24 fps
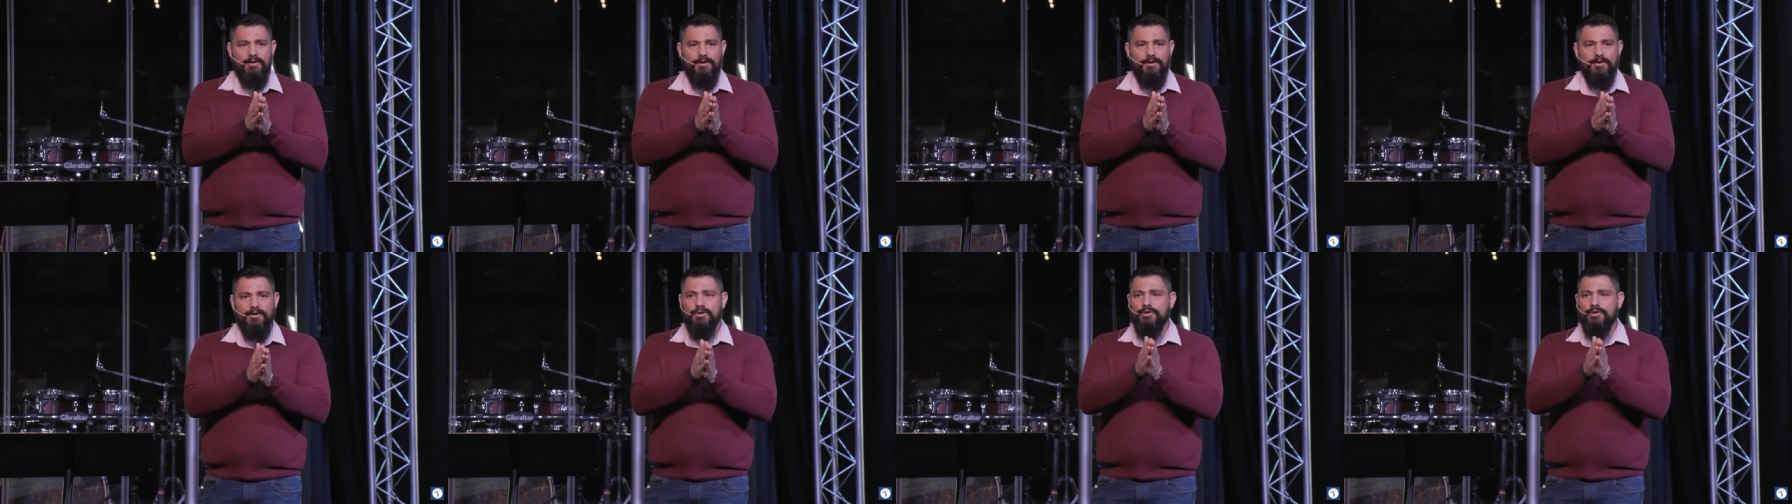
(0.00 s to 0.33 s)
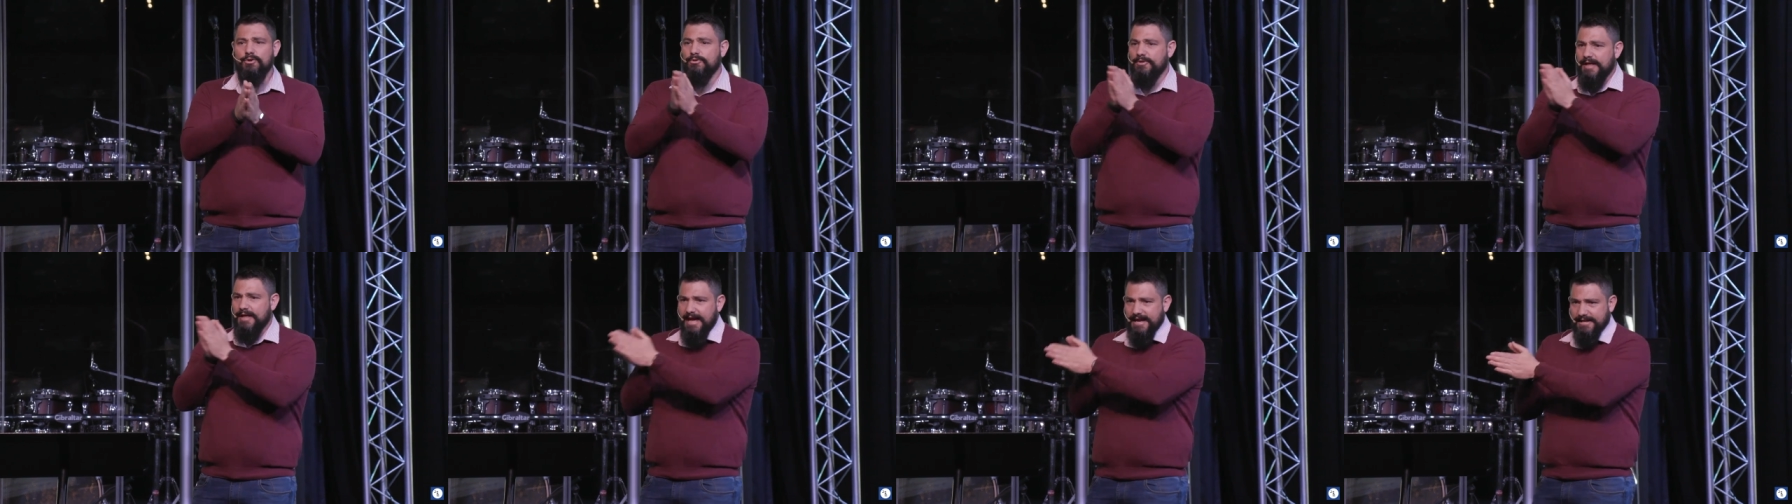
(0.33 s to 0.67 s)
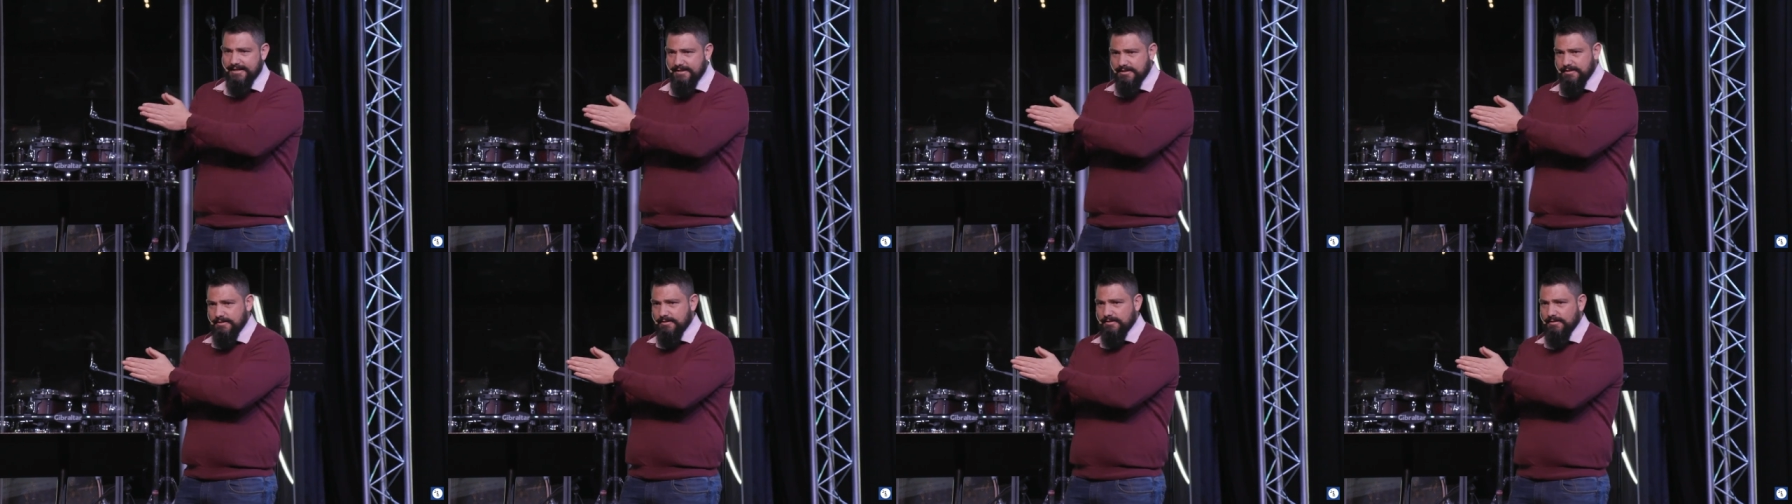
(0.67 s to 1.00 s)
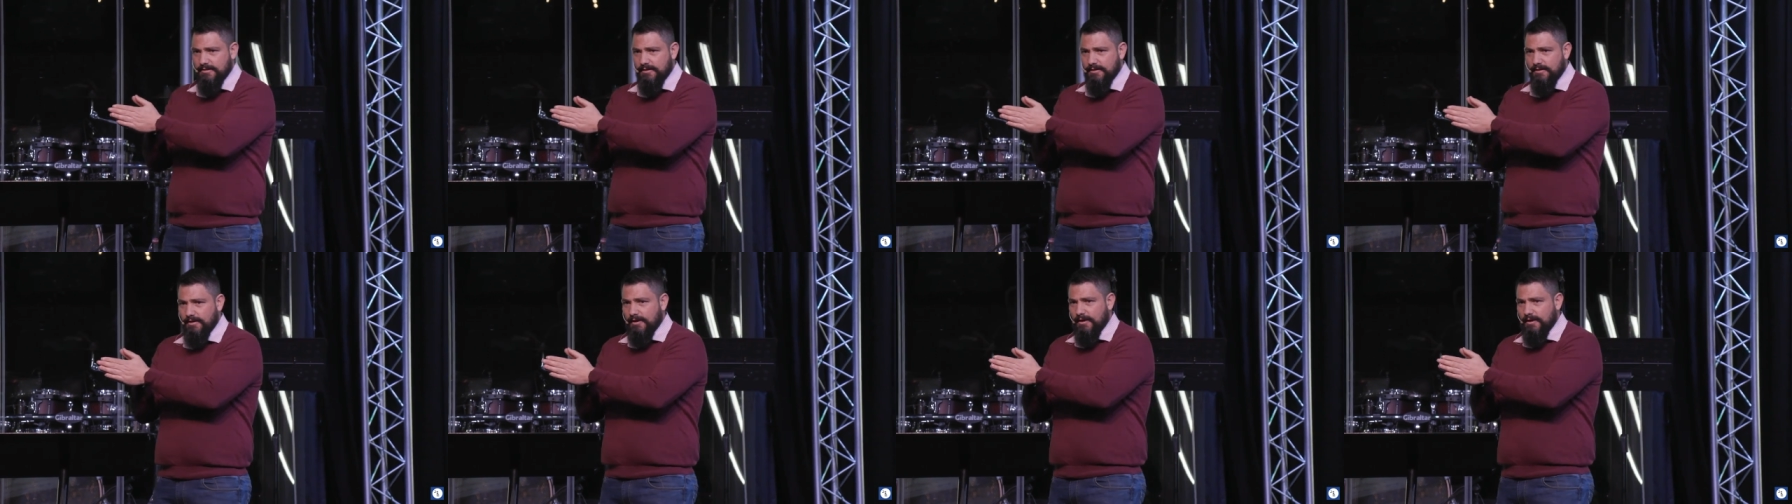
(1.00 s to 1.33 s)
you that,
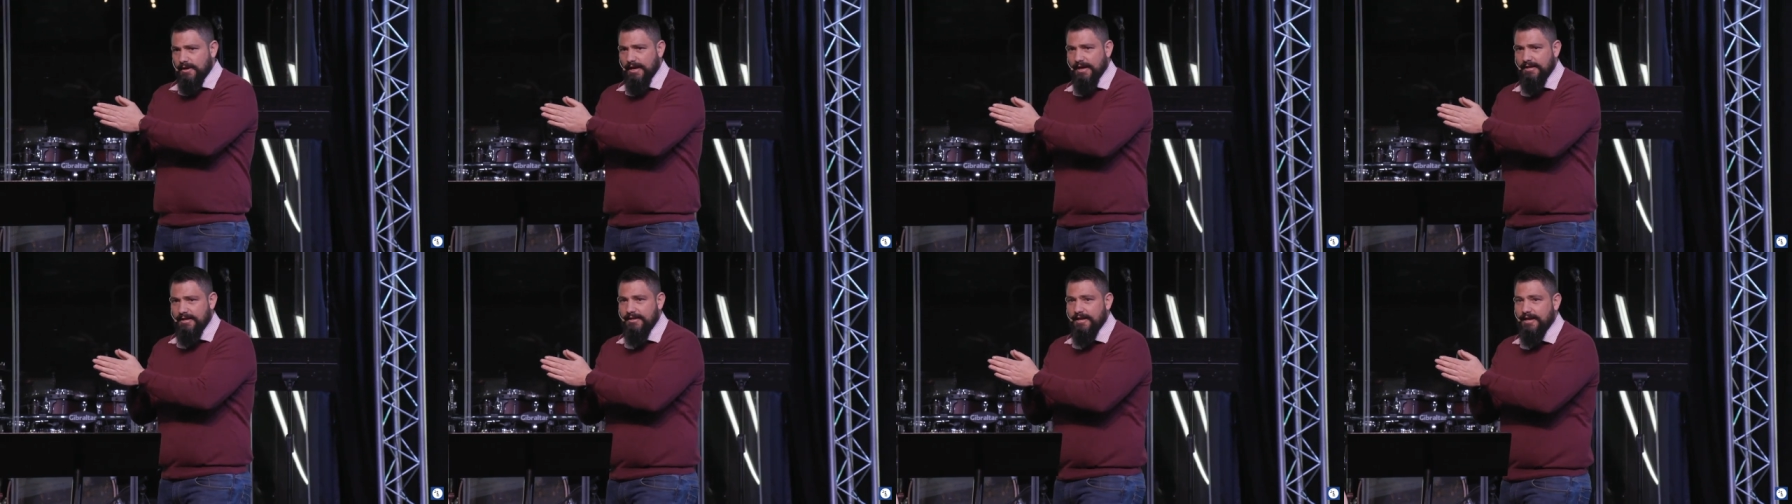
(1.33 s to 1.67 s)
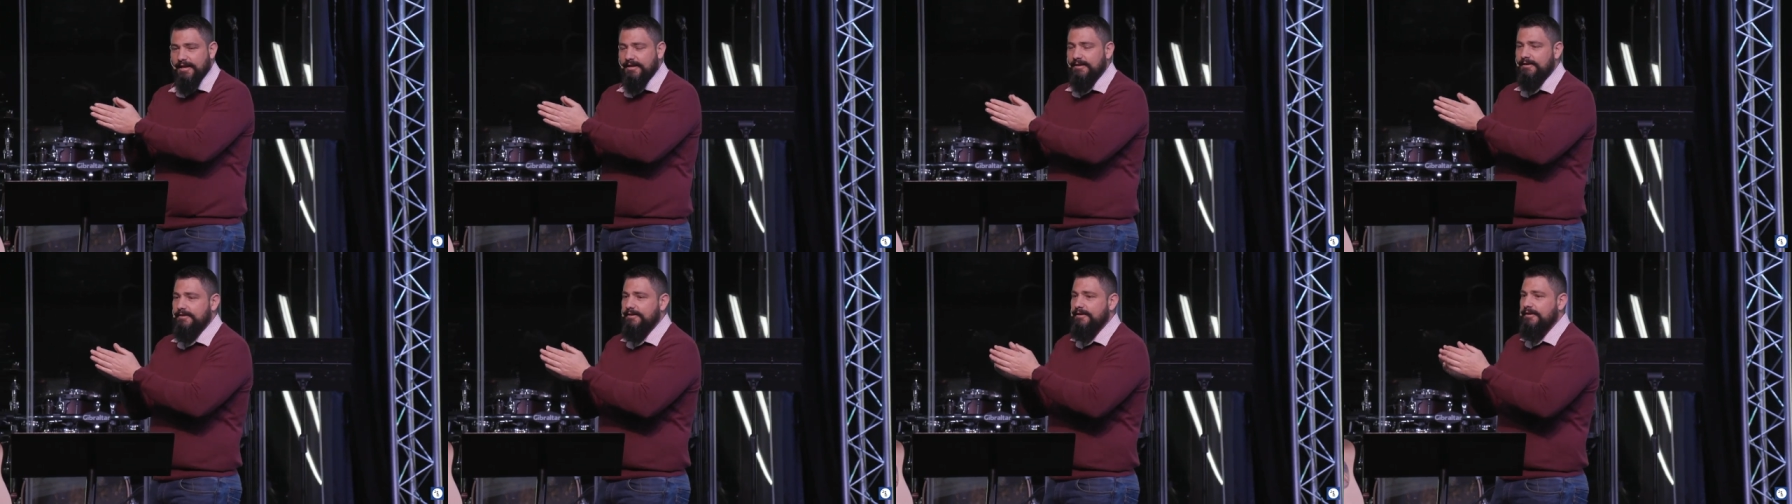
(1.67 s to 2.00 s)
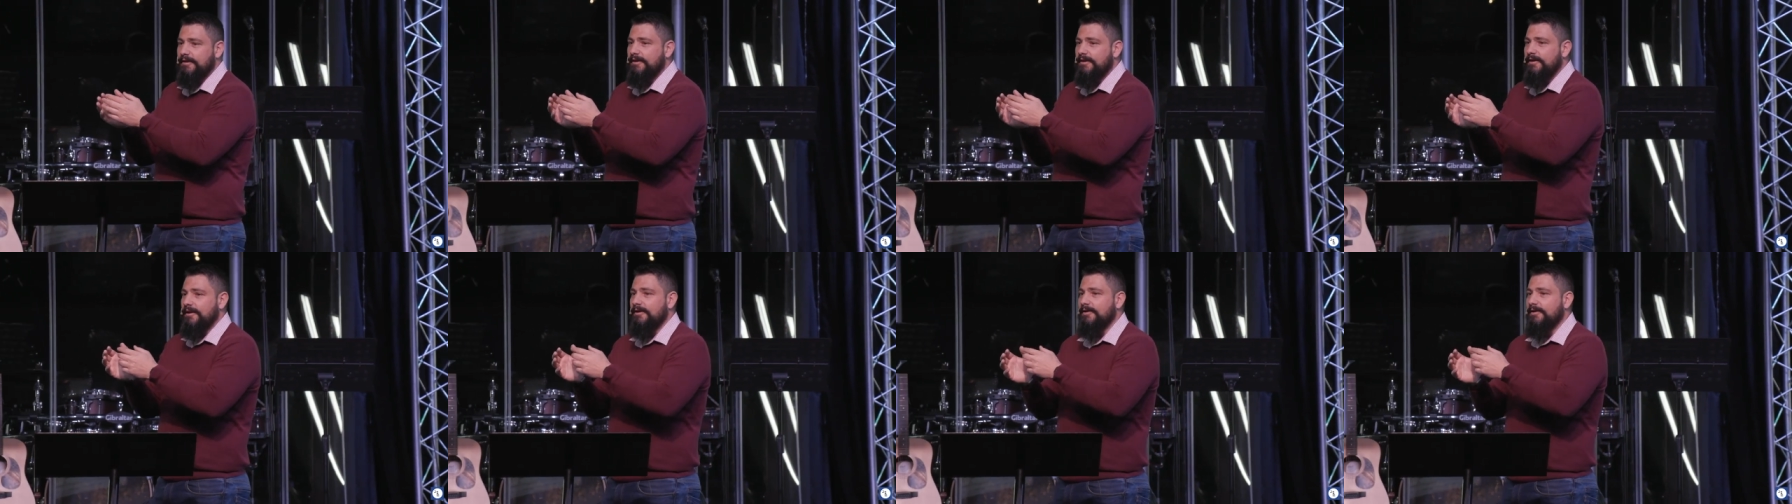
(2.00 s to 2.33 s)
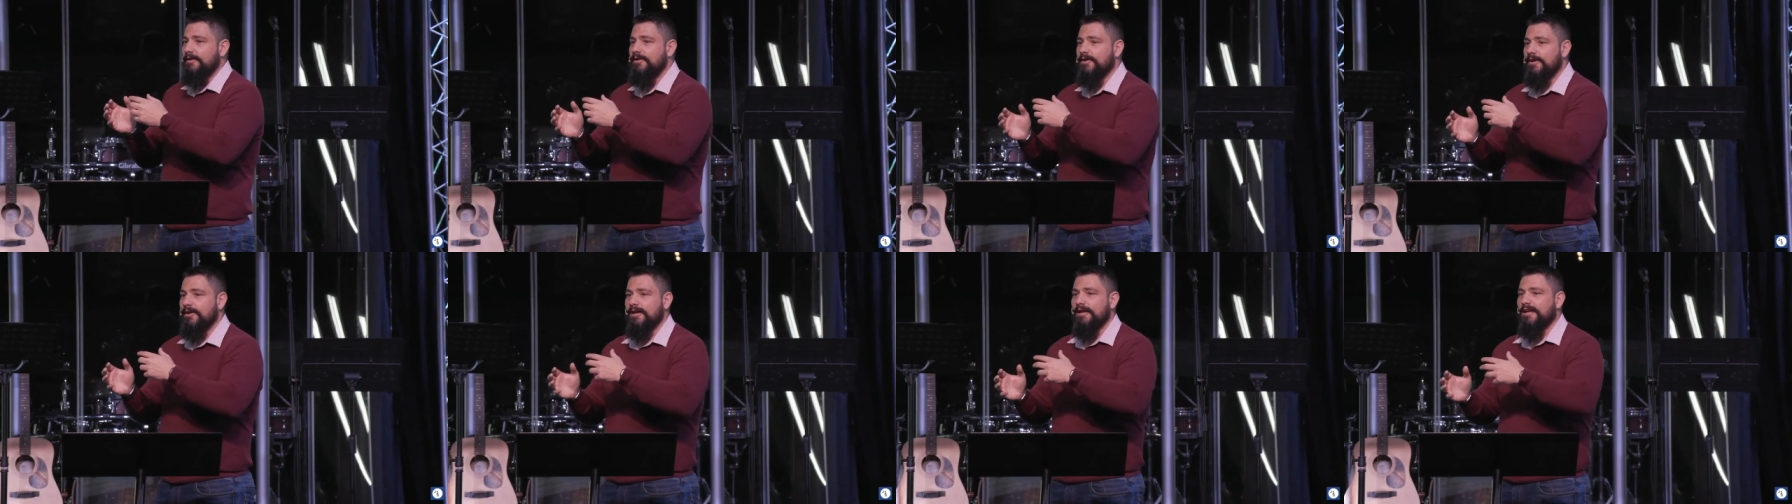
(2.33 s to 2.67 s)
and then
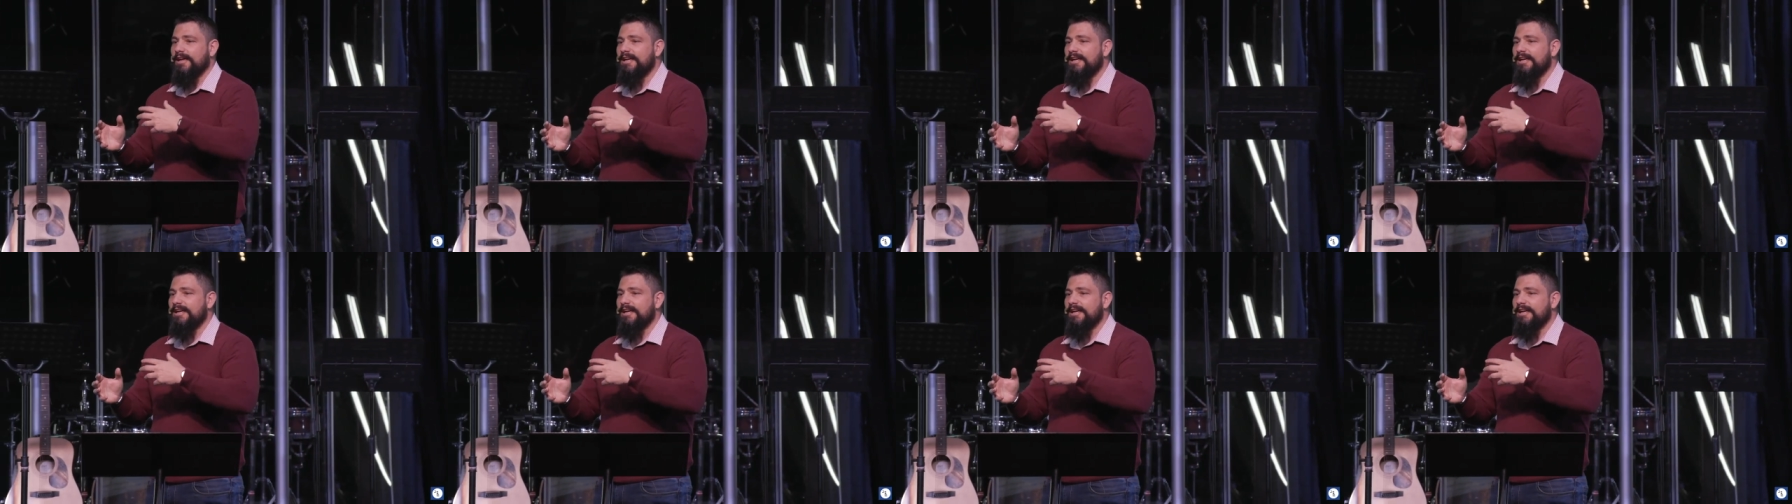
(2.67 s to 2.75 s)
you,